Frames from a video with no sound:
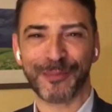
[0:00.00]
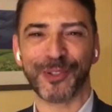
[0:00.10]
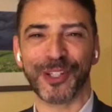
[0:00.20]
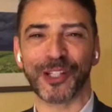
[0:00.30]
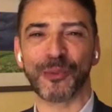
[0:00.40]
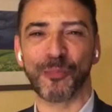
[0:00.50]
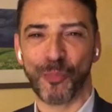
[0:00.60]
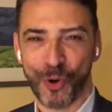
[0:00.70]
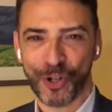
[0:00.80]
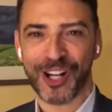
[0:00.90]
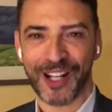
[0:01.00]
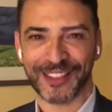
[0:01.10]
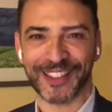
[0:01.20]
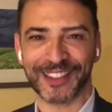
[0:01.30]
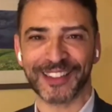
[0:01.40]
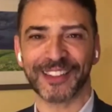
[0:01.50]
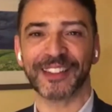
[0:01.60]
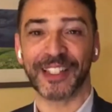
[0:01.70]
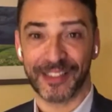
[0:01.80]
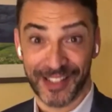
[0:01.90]
to get more content
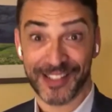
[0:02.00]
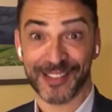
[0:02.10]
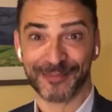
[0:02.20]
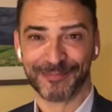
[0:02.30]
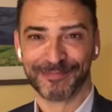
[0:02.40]
like this.